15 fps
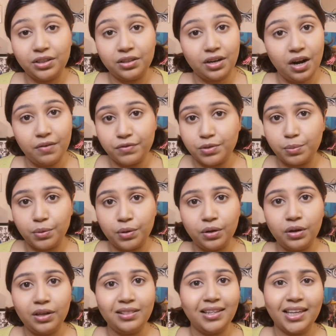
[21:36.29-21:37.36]
uncomfortable
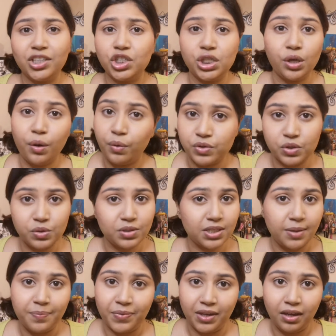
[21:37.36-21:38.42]
and like she owes you
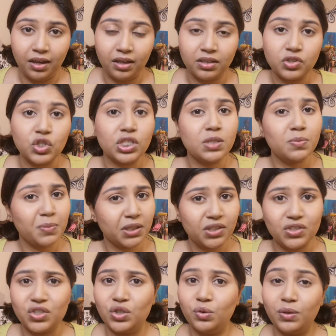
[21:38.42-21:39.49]
something just
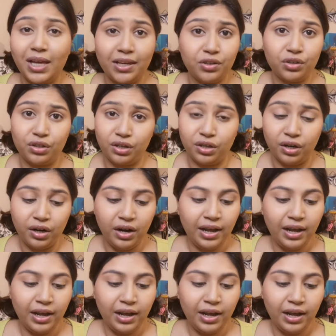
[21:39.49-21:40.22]
because you like her.